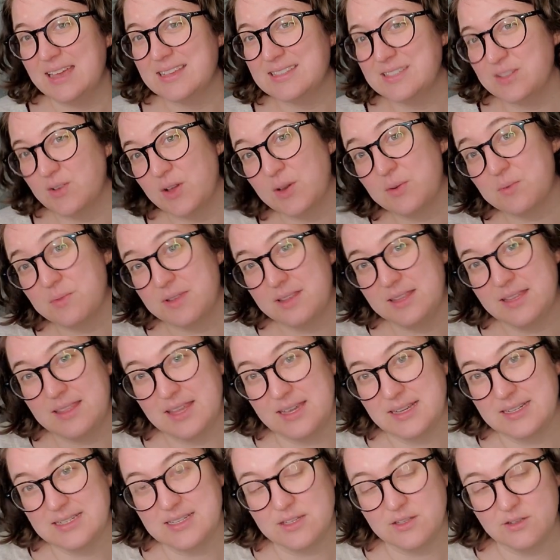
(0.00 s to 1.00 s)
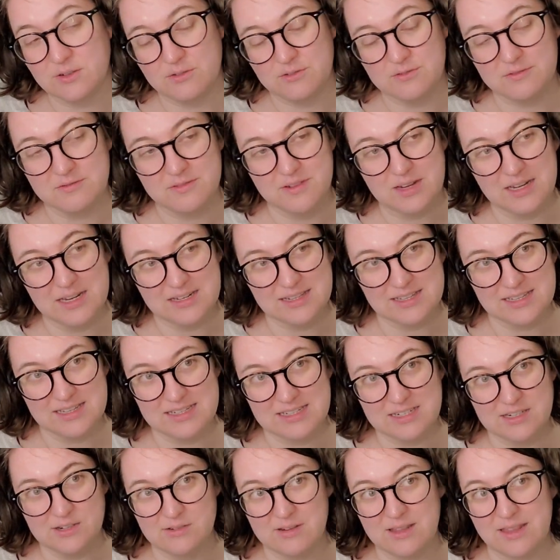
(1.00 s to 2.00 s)
So I'd really like to do. I'd
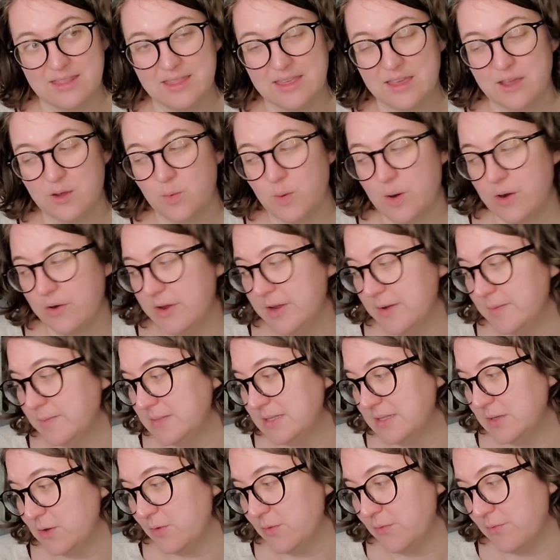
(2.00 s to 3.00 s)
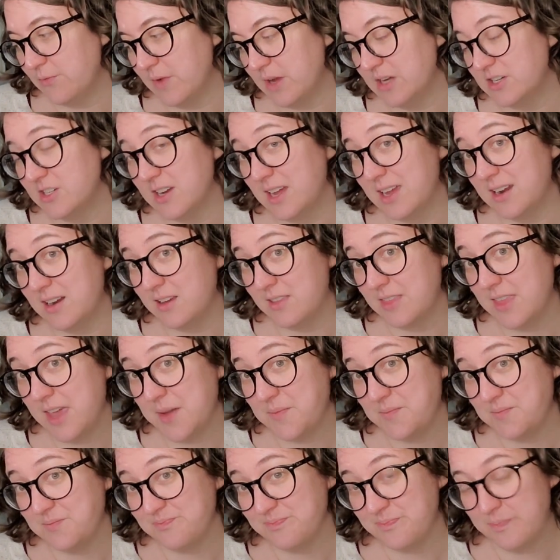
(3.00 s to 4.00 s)
like to do Deadly Aquarium. So I should get on
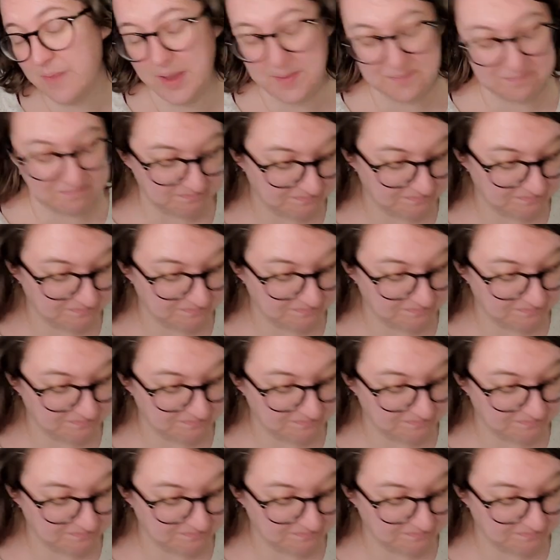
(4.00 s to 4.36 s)
that. But